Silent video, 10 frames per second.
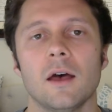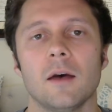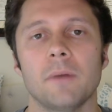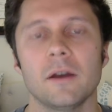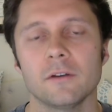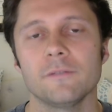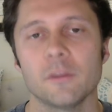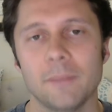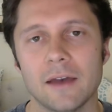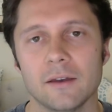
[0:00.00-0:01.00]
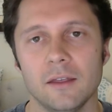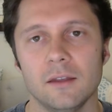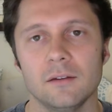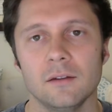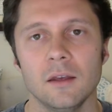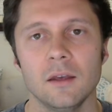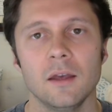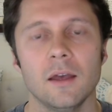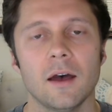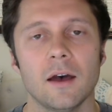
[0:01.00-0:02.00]
Python for the back end.
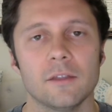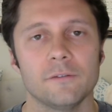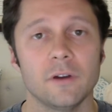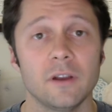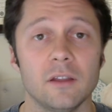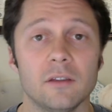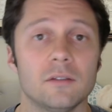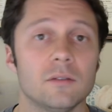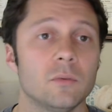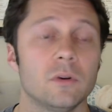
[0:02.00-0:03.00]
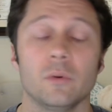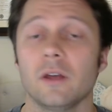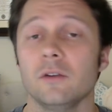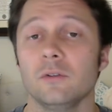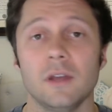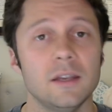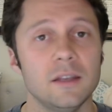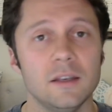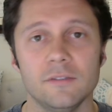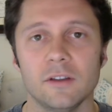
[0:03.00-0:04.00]
The front ends, we're not doing
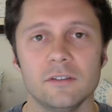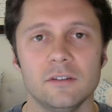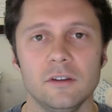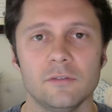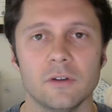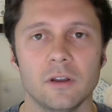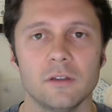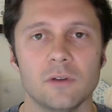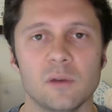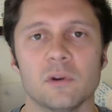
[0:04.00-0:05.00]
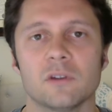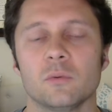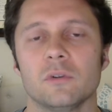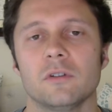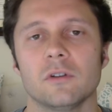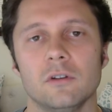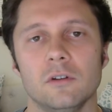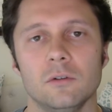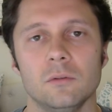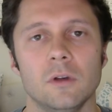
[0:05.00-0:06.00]
any fancy front end frameworks. We're just going to
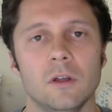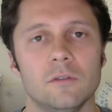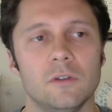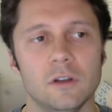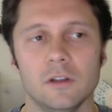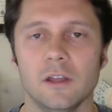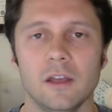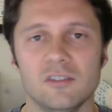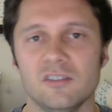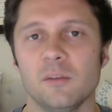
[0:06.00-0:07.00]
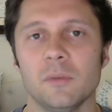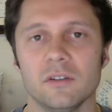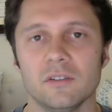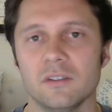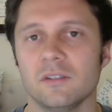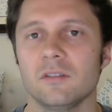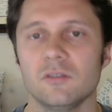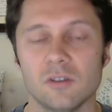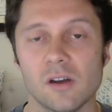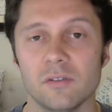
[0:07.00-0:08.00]
do vanilla HTML, CSS,
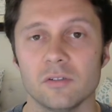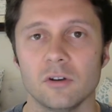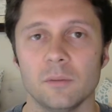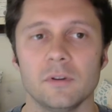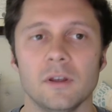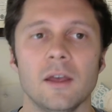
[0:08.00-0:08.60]
and JavaScript.